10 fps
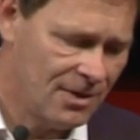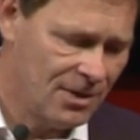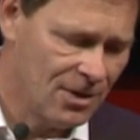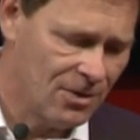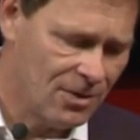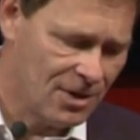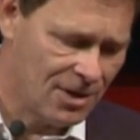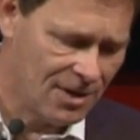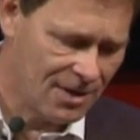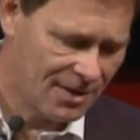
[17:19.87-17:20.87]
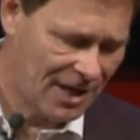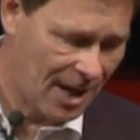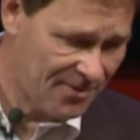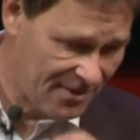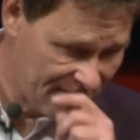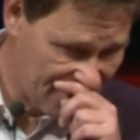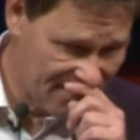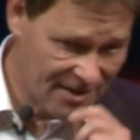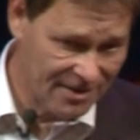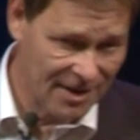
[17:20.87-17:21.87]
you know, uh, capsules
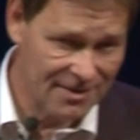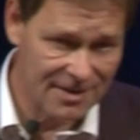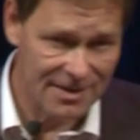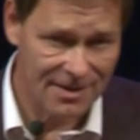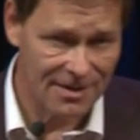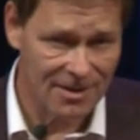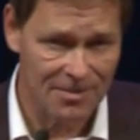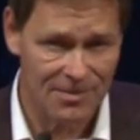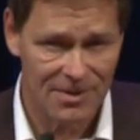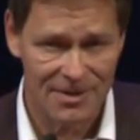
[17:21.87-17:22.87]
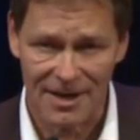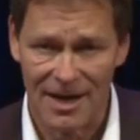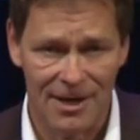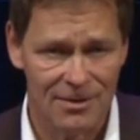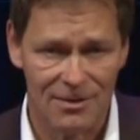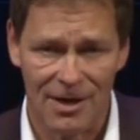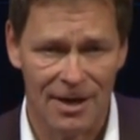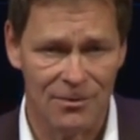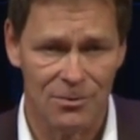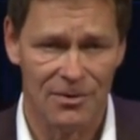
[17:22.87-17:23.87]
that, that get there, um, they can,
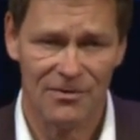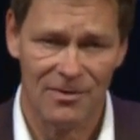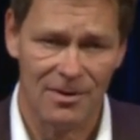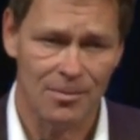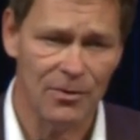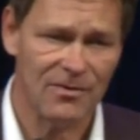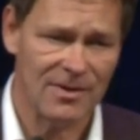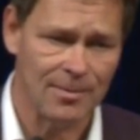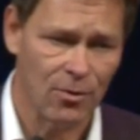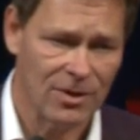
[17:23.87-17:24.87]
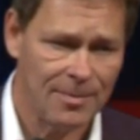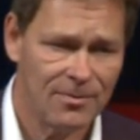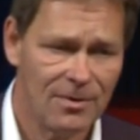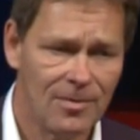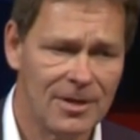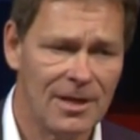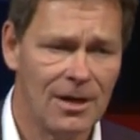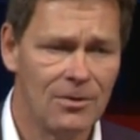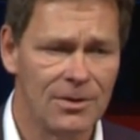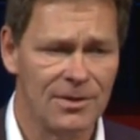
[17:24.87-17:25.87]
can do this. Uh, most of them burn up right
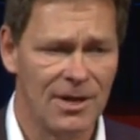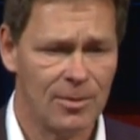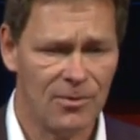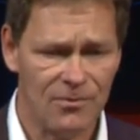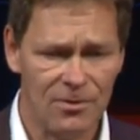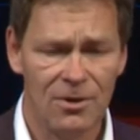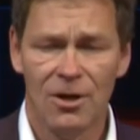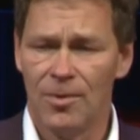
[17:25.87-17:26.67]
now in the atmosphere,